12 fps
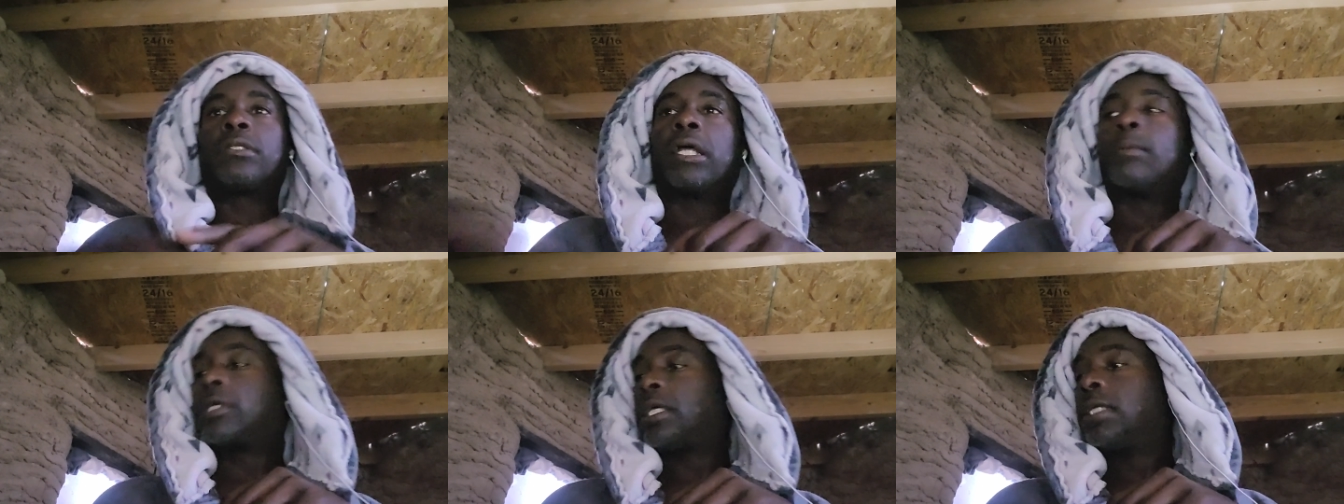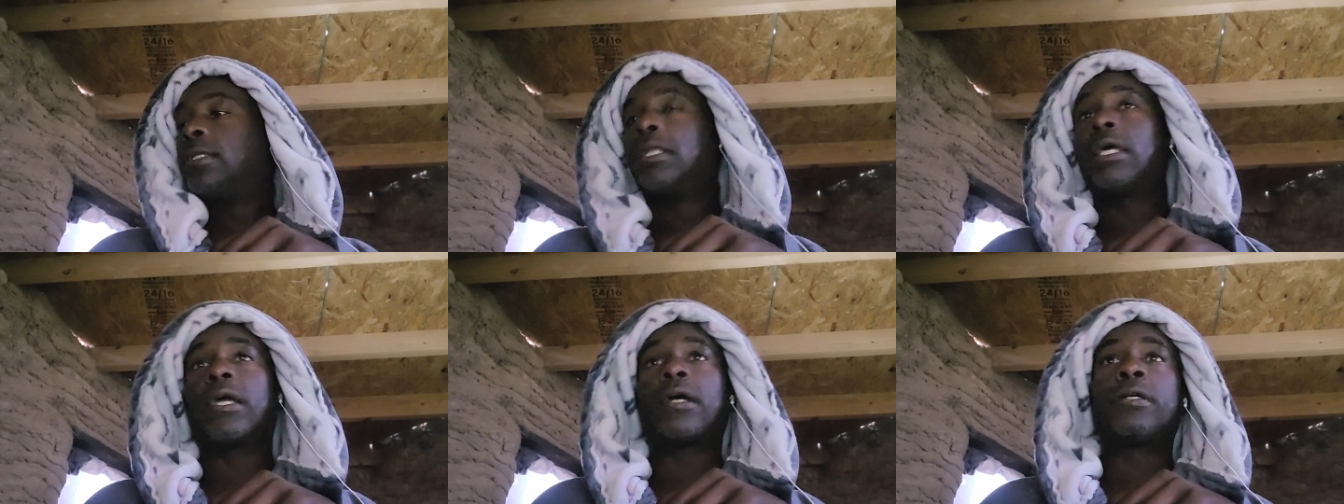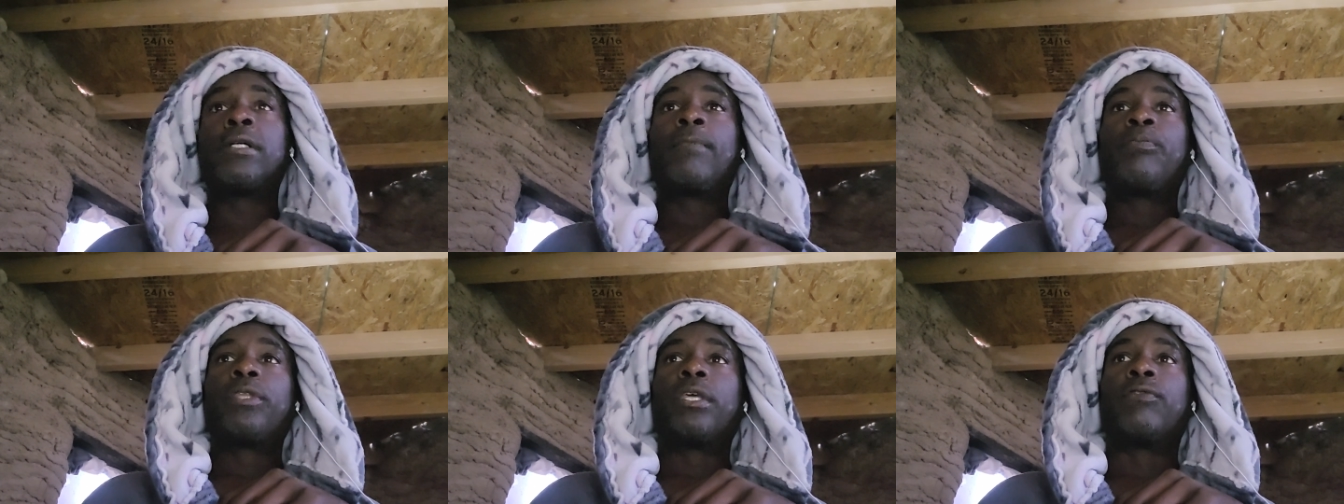I'm in there.
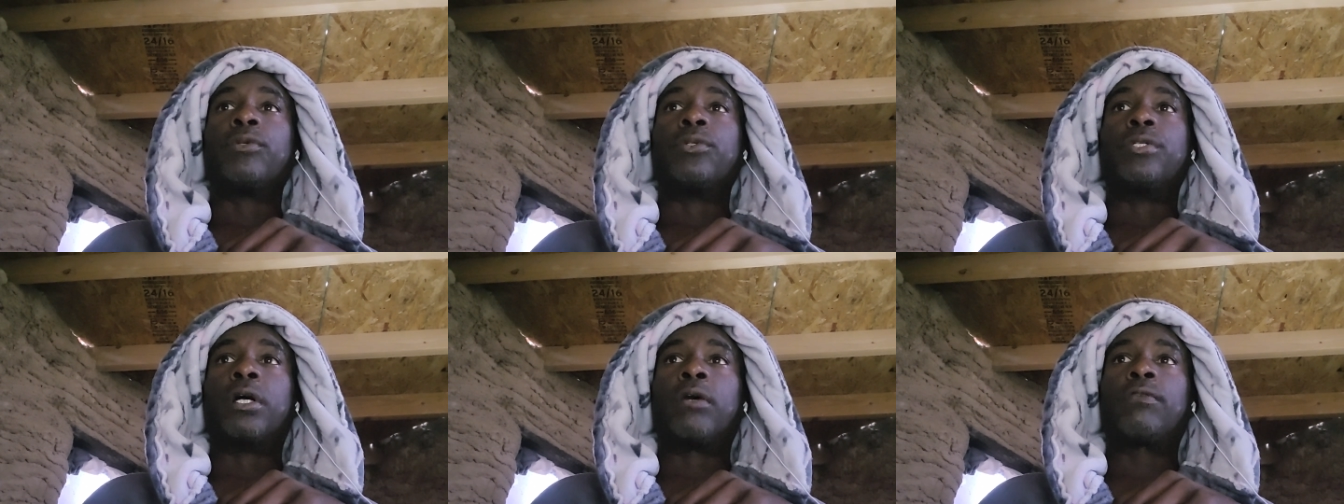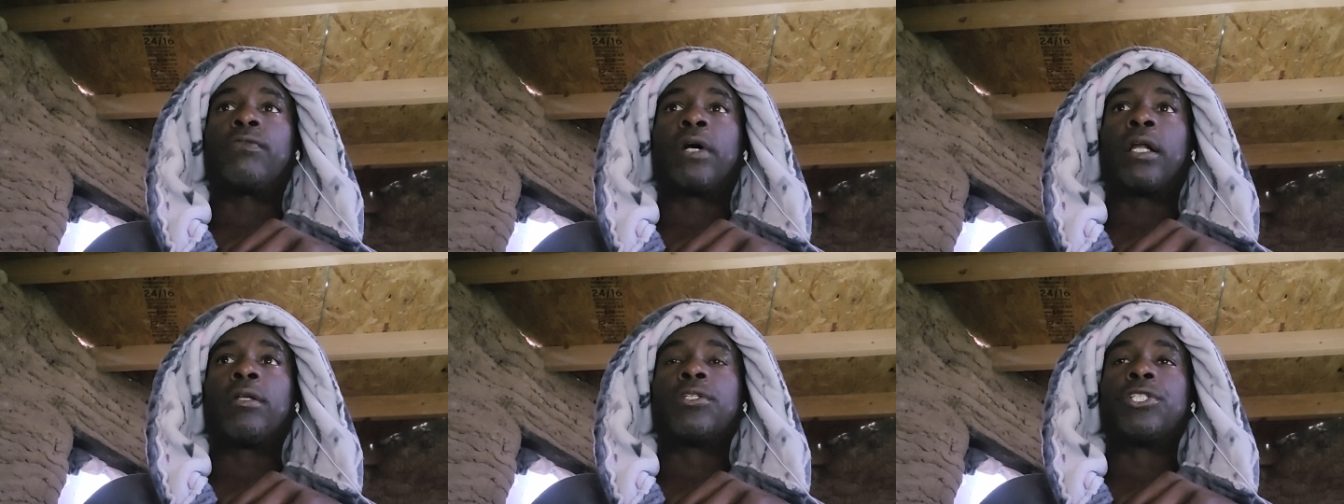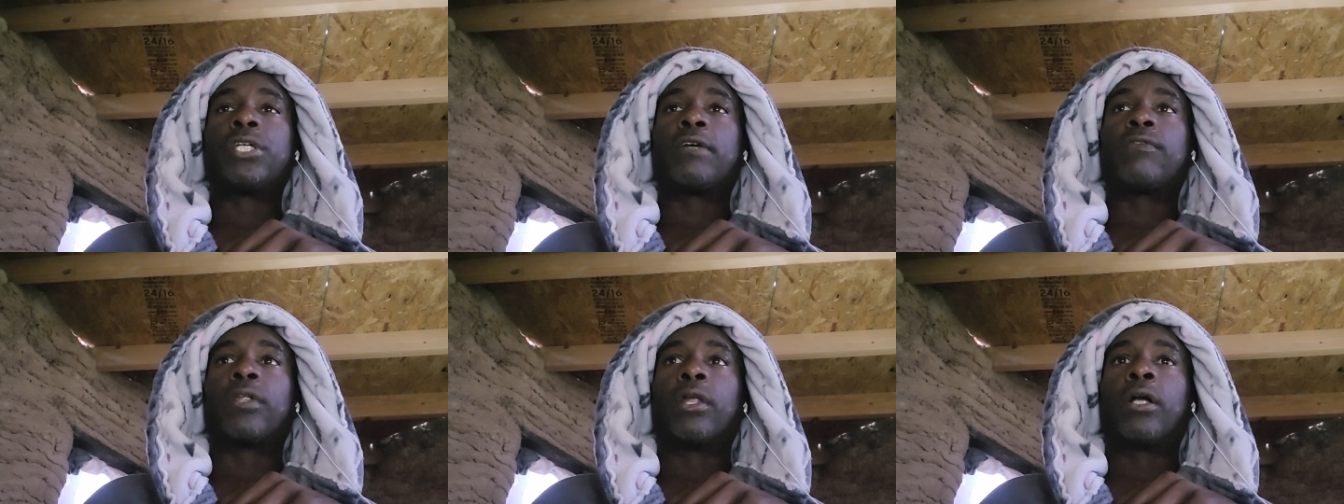If you don't follow
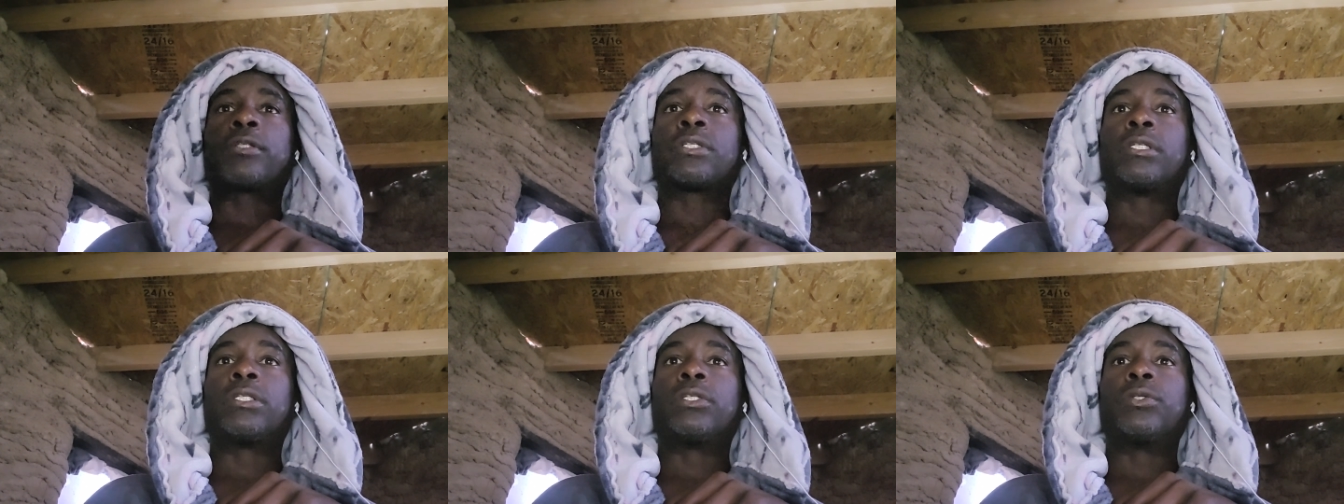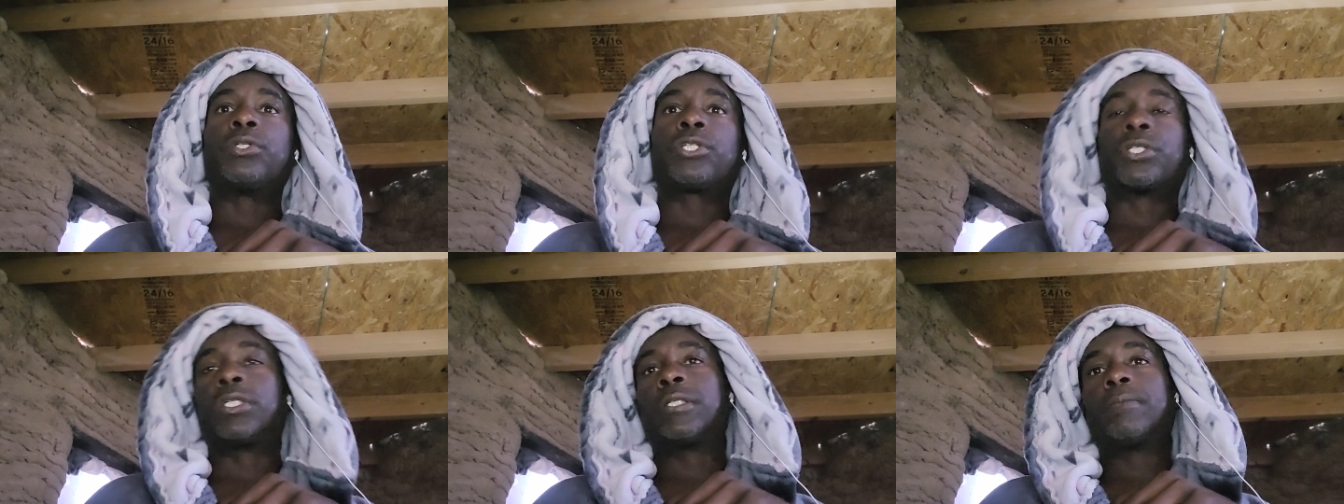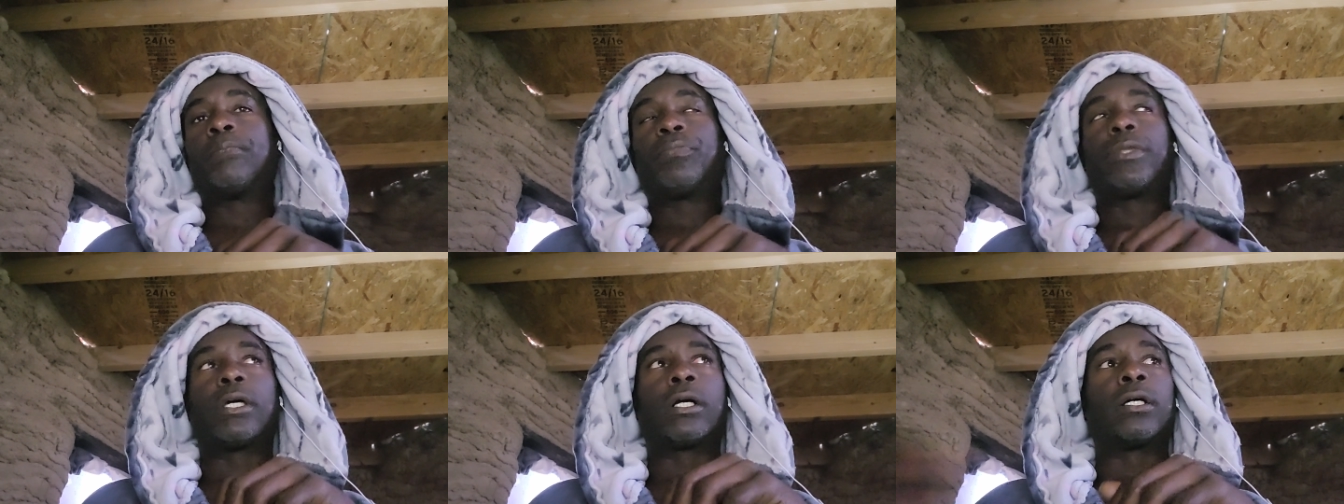Jeff Lawton, you should.
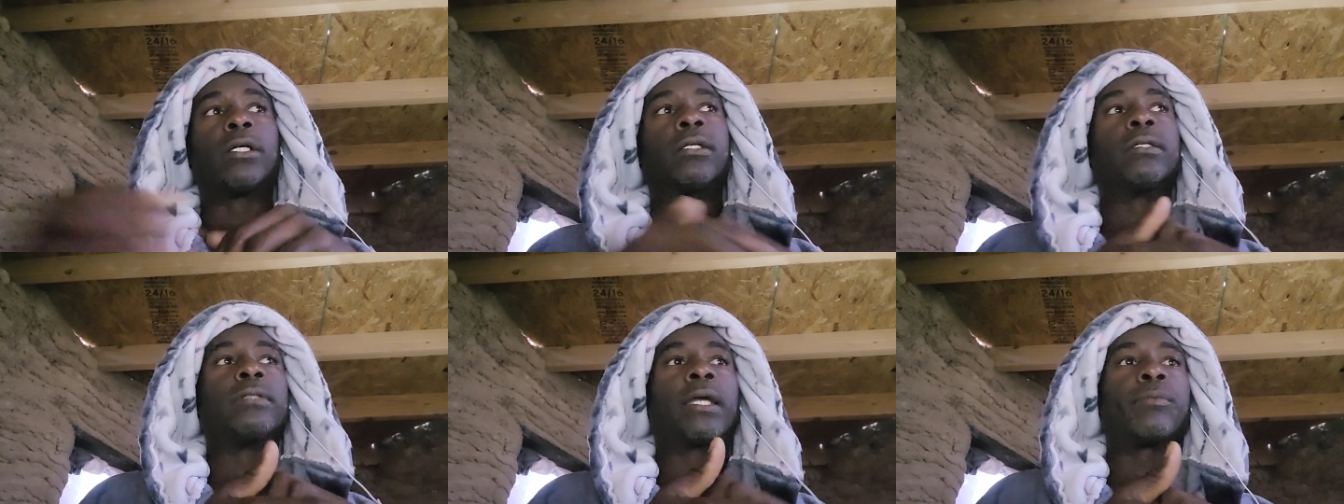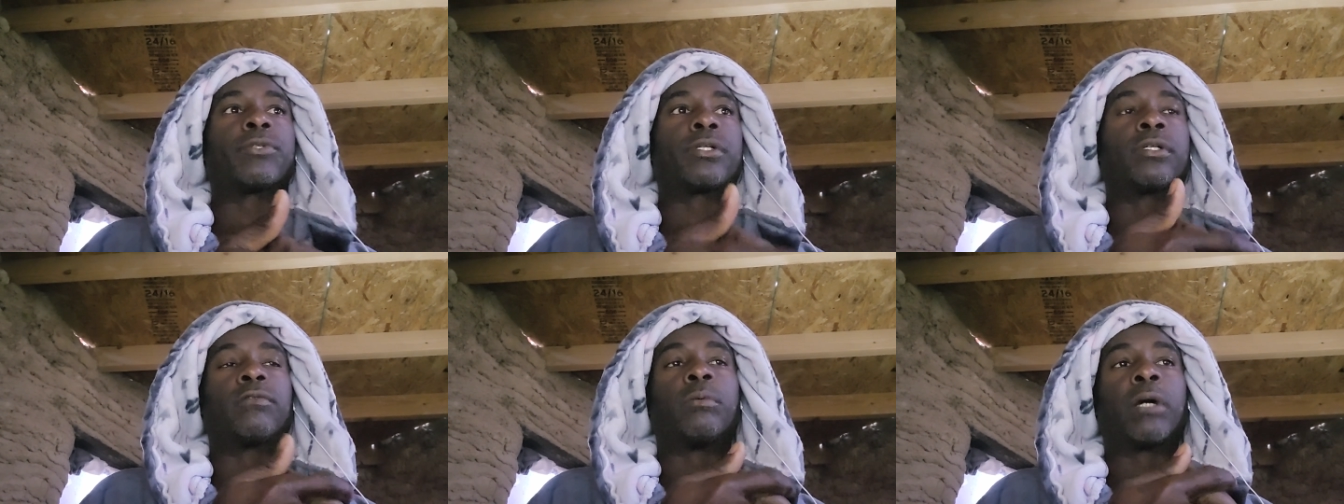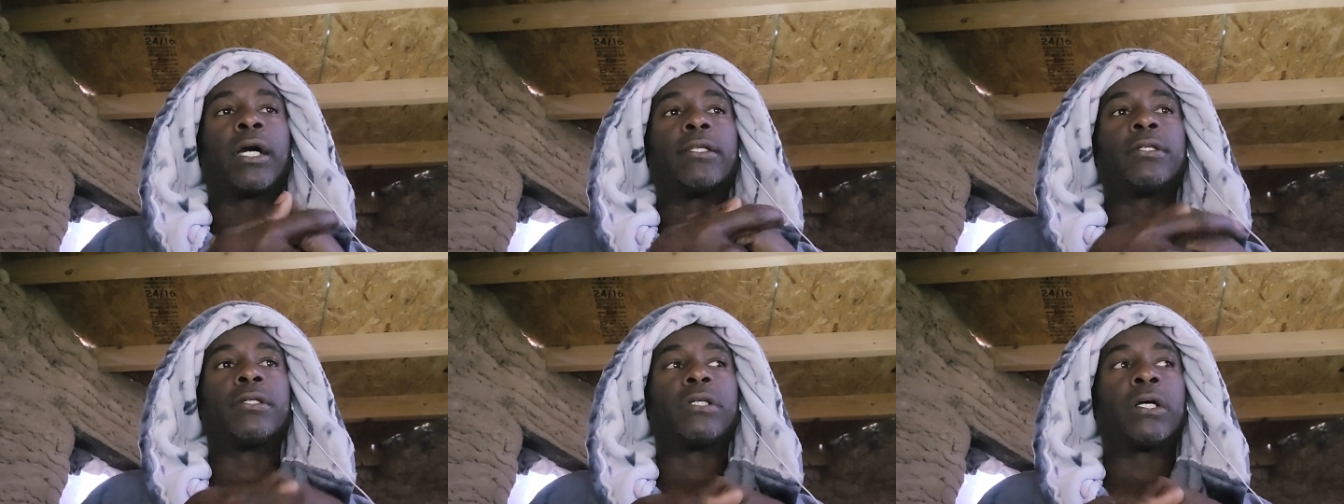That was a good
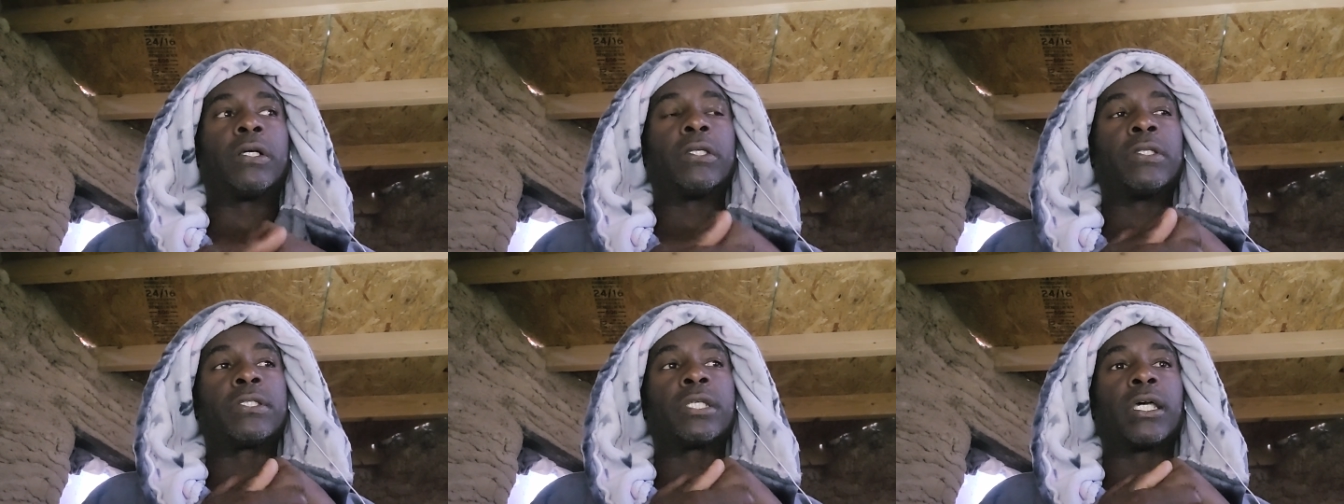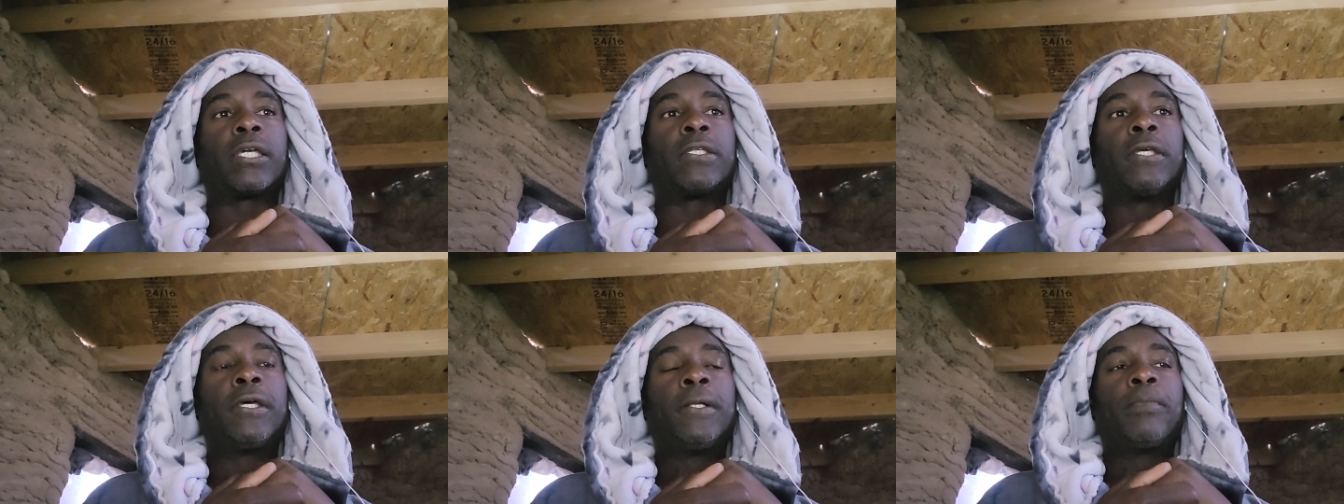reminder. Insane.